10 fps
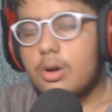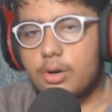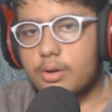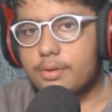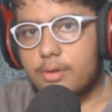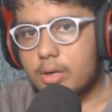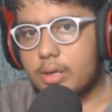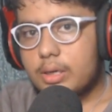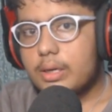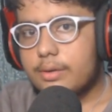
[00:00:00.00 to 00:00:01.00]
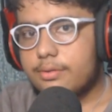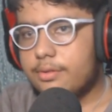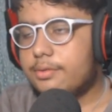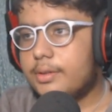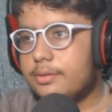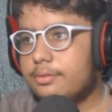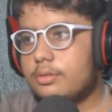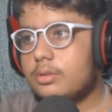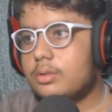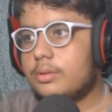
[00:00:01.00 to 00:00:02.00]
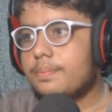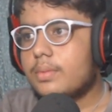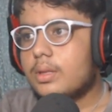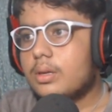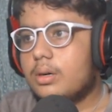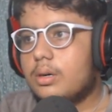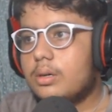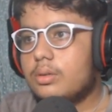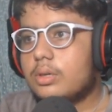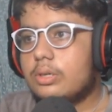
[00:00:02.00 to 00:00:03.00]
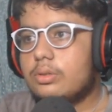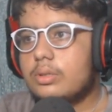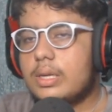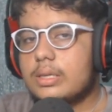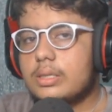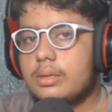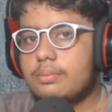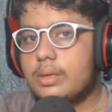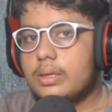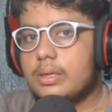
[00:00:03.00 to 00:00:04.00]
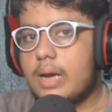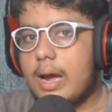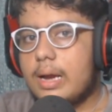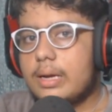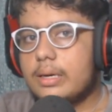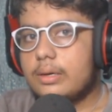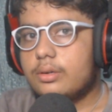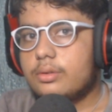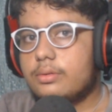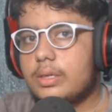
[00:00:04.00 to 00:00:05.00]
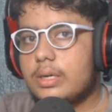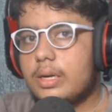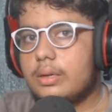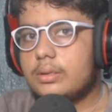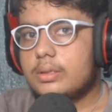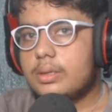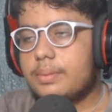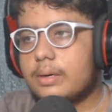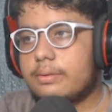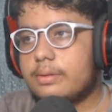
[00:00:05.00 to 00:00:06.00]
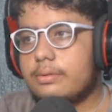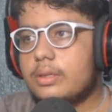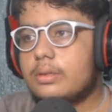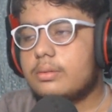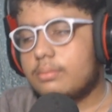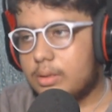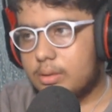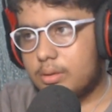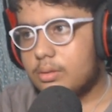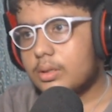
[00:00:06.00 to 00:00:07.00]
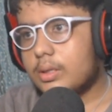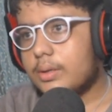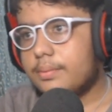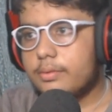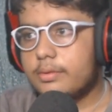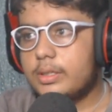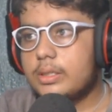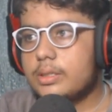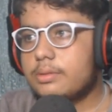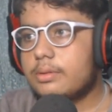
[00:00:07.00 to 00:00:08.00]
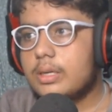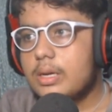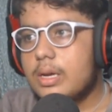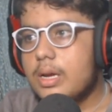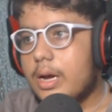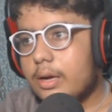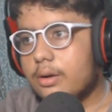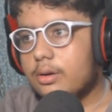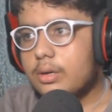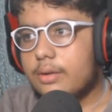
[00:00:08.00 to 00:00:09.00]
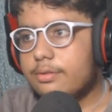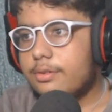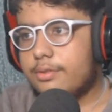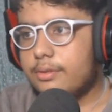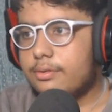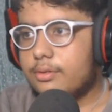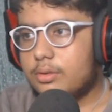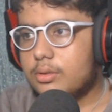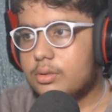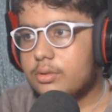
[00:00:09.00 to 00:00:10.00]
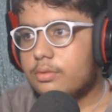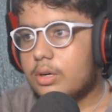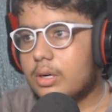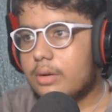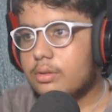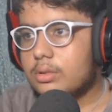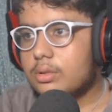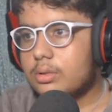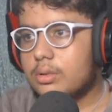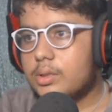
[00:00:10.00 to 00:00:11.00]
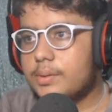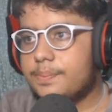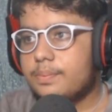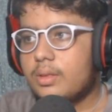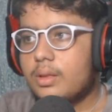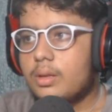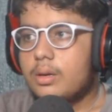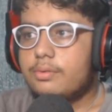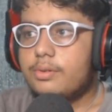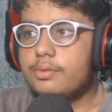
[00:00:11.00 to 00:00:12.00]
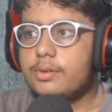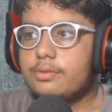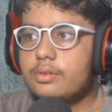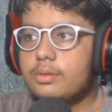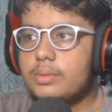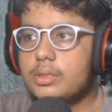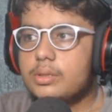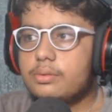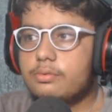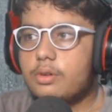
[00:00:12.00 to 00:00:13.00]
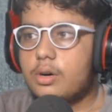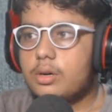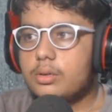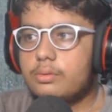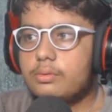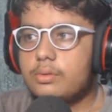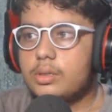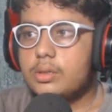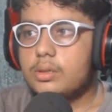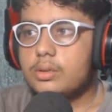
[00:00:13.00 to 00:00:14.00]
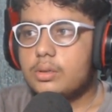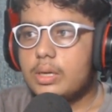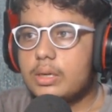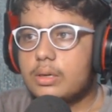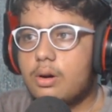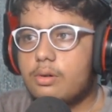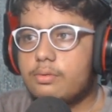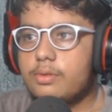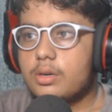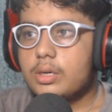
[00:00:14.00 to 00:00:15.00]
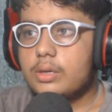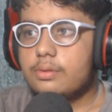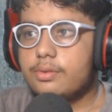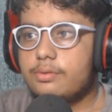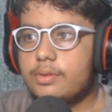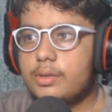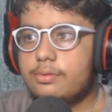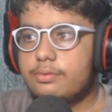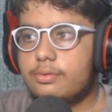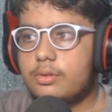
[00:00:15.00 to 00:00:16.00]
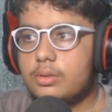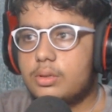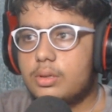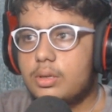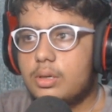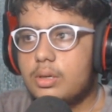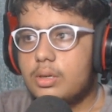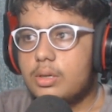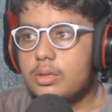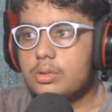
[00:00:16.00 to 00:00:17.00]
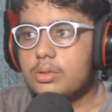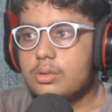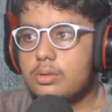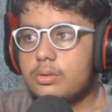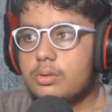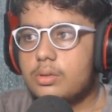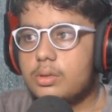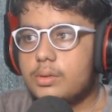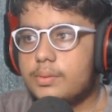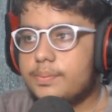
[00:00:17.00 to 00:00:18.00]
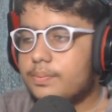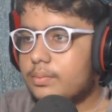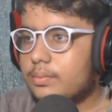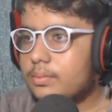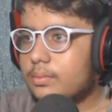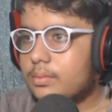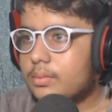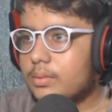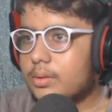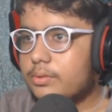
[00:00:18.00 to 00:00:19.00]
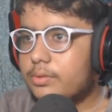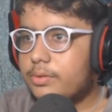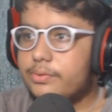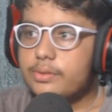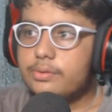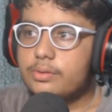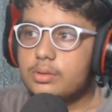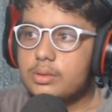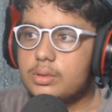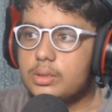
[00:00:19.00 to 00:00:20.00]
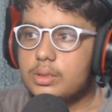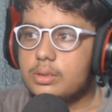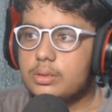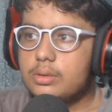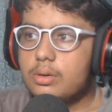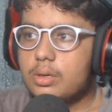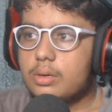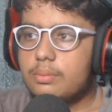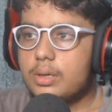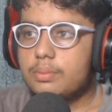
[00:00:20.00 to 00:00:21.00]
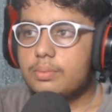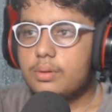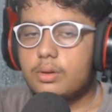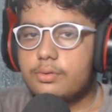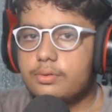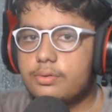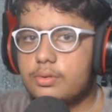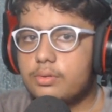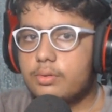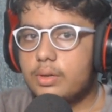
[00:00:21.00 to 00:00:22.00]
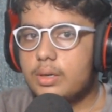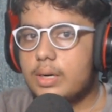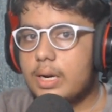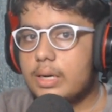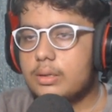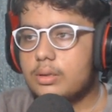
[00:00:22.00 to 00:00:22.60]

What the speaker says: Okay, we are getting like 54. You can do it like simply add 10 to 1 and subtract with 1, but okay, in this way I got like 54. So what I was 54 means what, like we are getting 54. So 54 is not a multiple of 12, right?